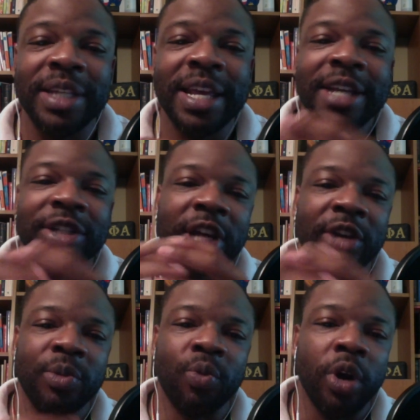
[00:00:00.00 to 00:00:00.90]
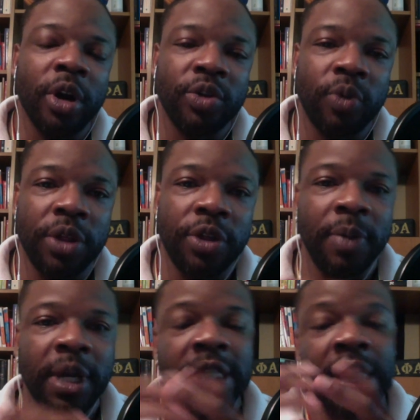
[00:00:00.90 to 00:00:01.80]
share some words with you
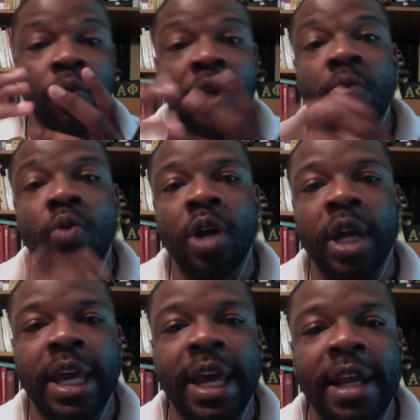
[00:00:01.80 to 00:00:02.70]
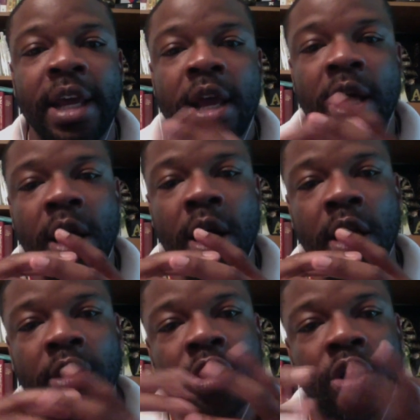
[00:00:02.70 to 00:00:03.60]
because I really want to get to
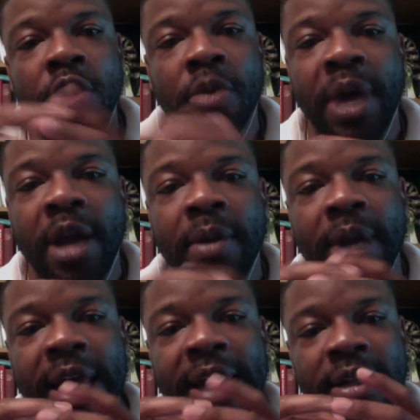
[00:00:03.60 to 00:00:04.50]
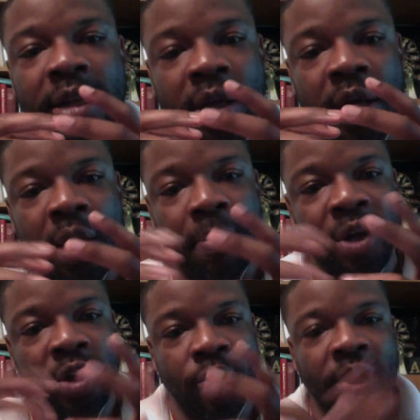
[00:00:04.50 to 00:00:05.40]
know you better, build
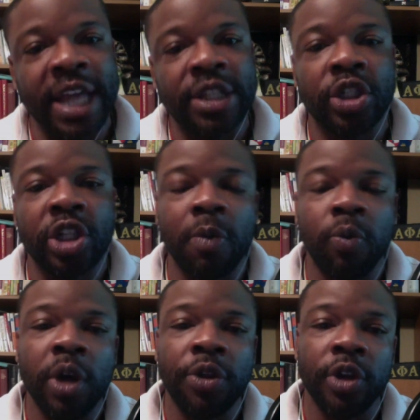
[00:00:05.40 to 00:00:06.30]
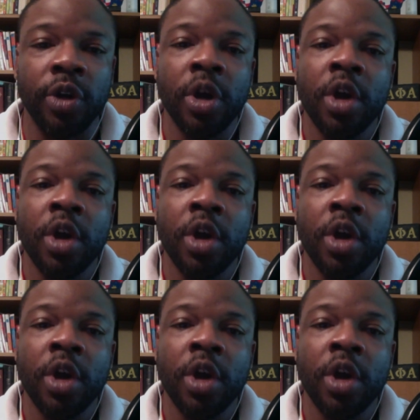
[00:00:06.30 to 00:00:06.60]
a relationship with you.